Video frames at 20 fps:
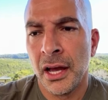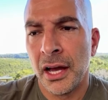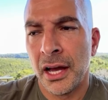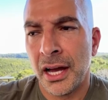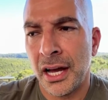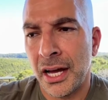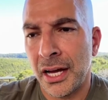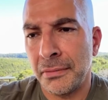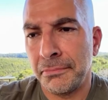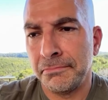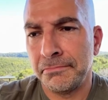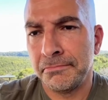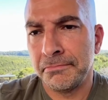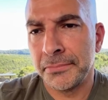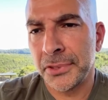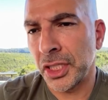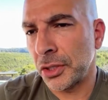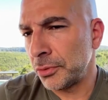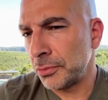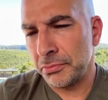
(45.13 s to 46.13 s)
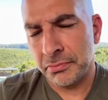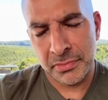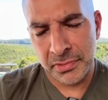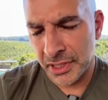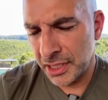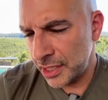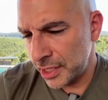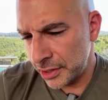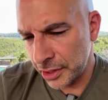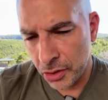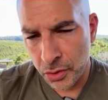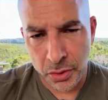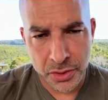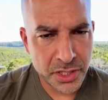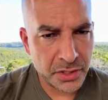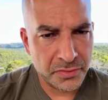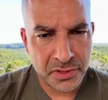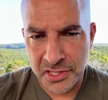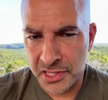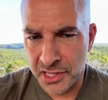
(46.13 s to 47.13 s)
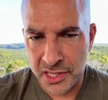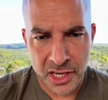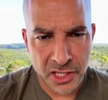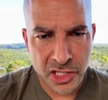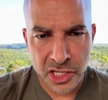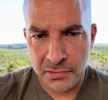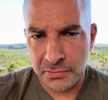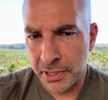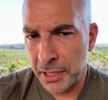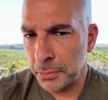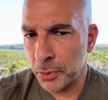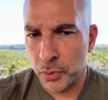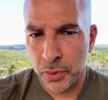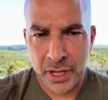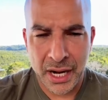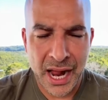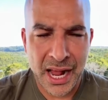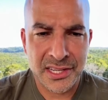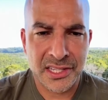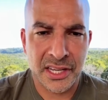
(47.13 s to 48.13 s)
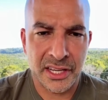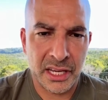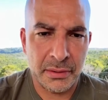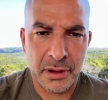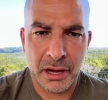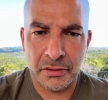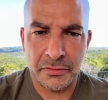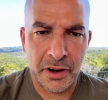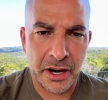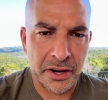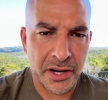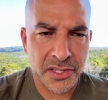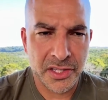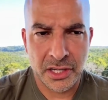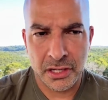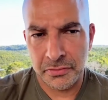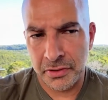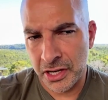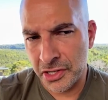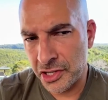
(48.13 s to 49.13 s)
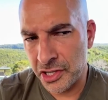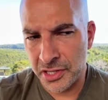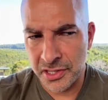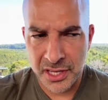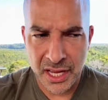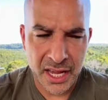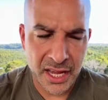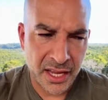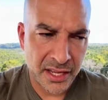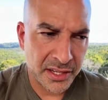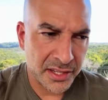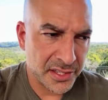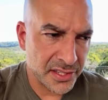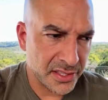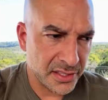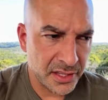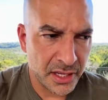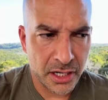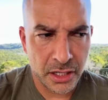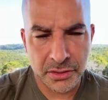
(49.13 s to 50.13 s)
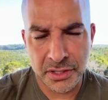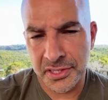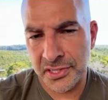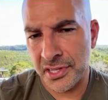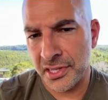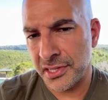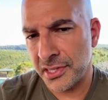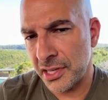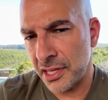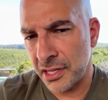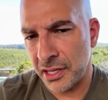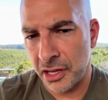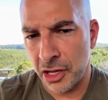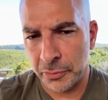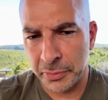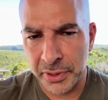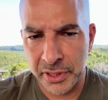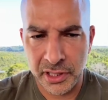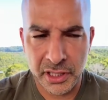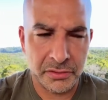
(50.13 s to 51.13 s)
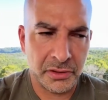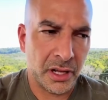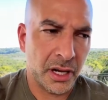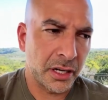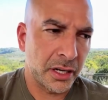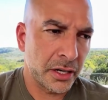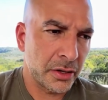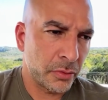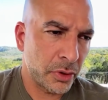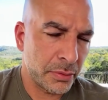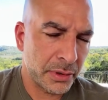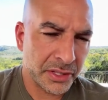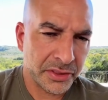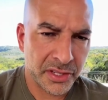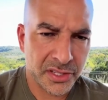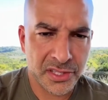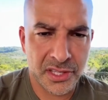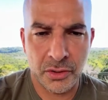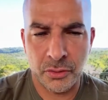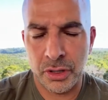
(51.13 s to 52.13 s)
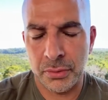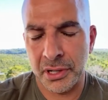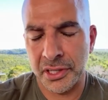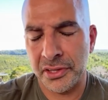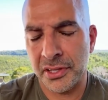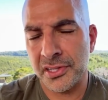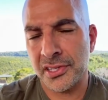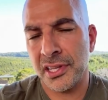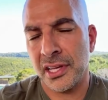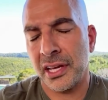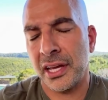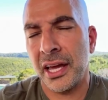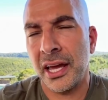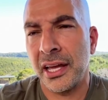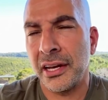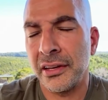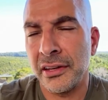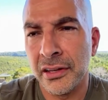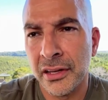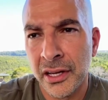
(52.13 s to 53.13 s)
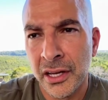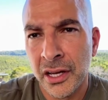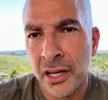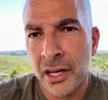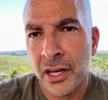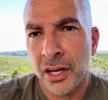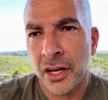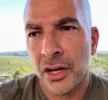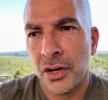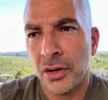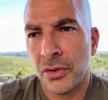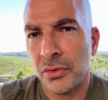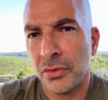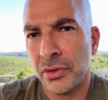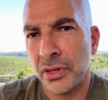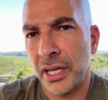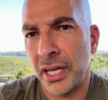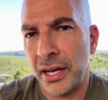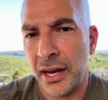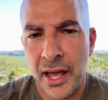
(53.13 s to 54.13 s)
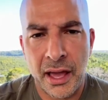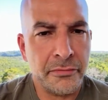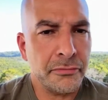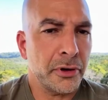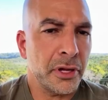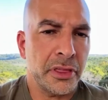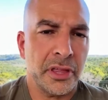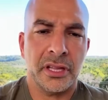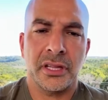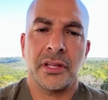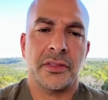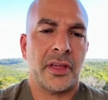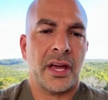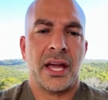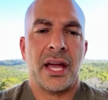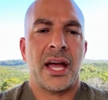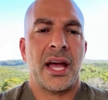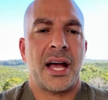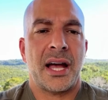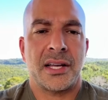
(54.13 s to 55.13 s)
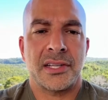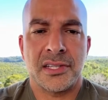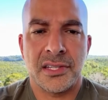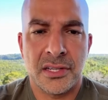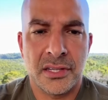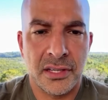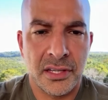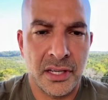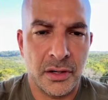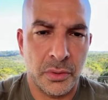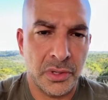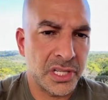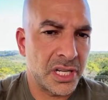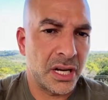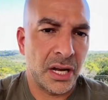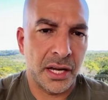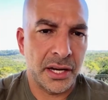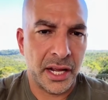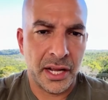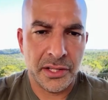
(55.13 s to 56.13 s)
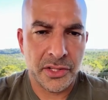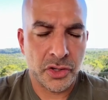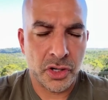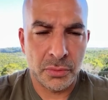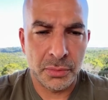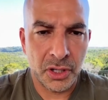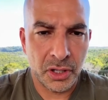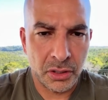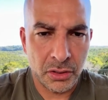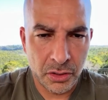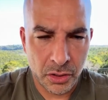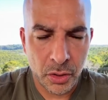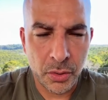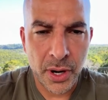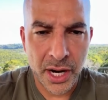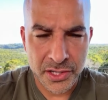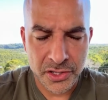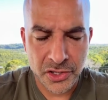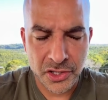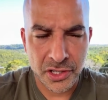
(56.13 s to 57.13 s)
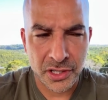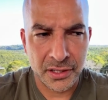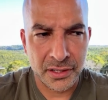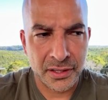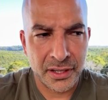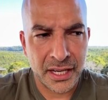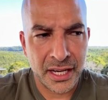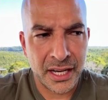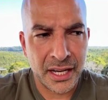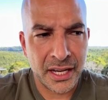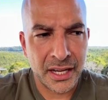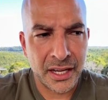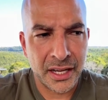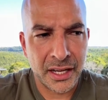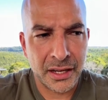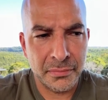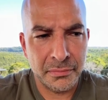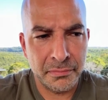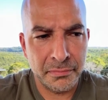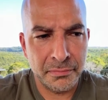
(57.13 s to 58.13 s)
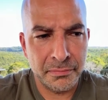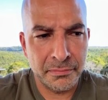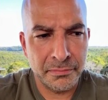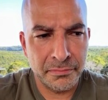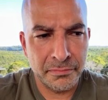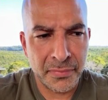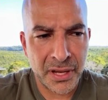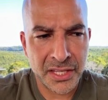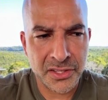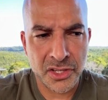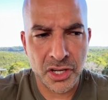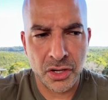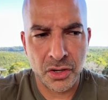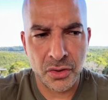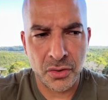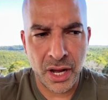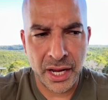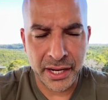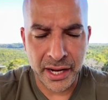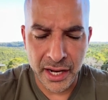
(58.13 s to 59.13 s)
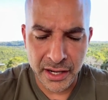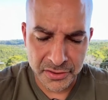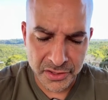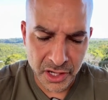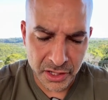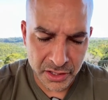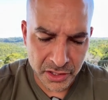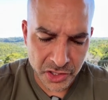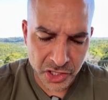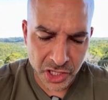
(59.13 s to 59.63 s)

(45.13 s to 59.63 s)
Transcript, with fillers: Um, so in the course of this discussion, people were asking about various interventions. Hey, does, you know, does this thing help you live longer? What about this thing? What about this thing? And in everything that they asked, it was an unanswerable question. Um, and so I kind of started